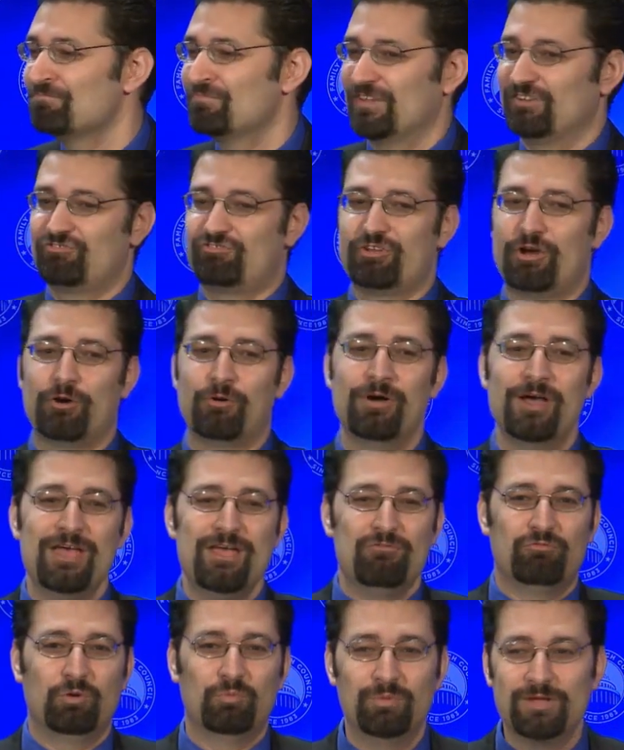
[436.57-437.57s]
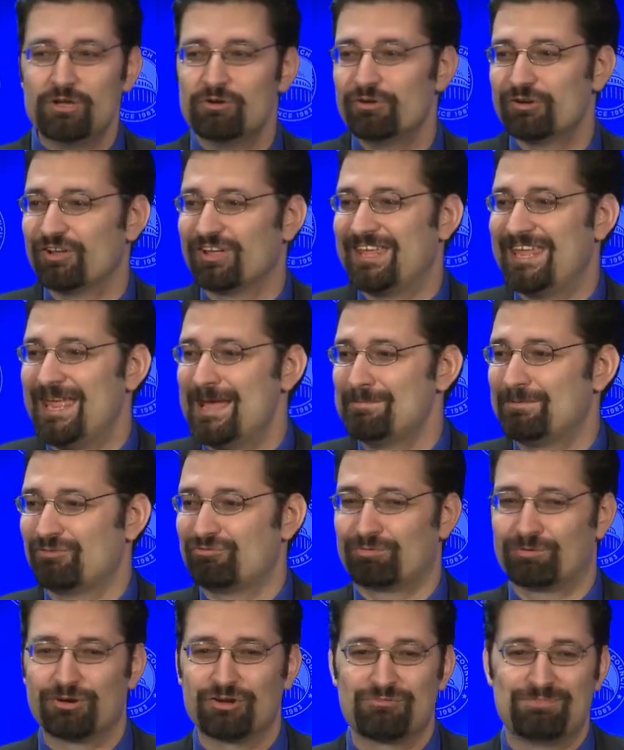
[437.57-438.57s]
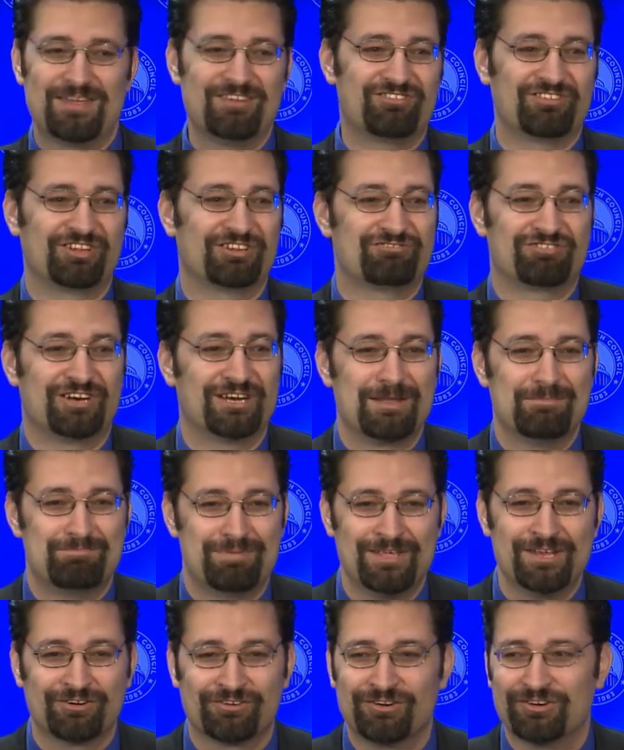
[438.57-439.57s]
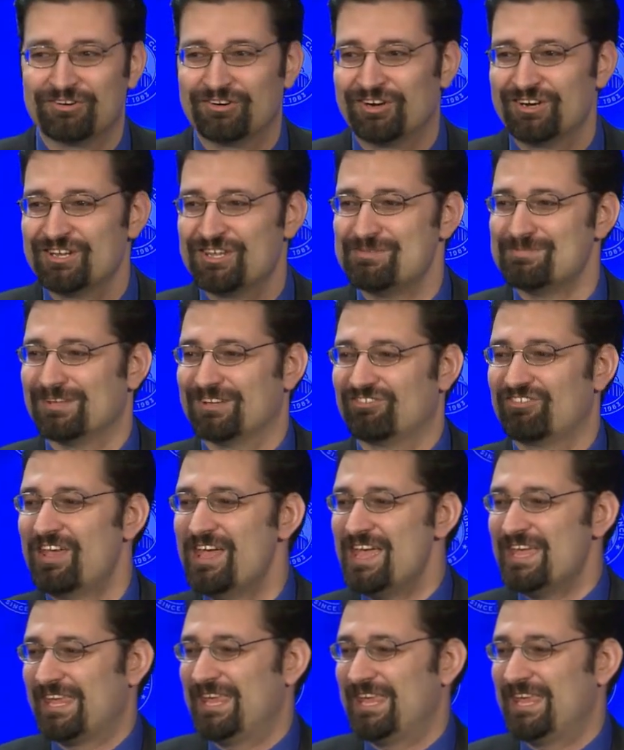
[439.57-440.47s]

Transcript: And so when we go on a campus, we're always basically trying to beat our own arguments.